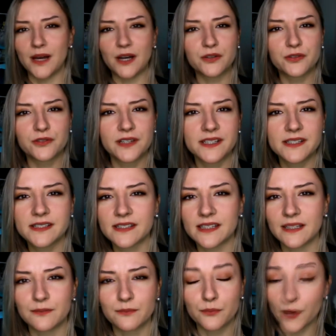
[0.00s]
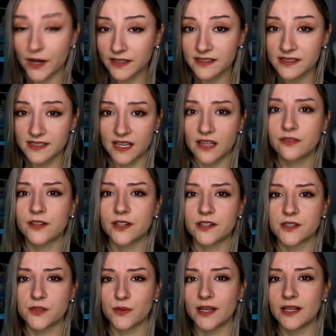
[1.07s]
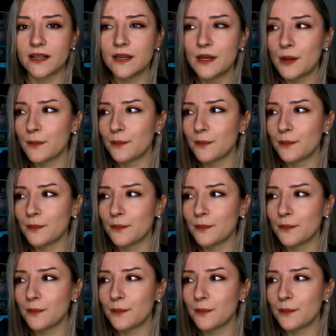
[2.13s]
boundaries and practice self-care as well,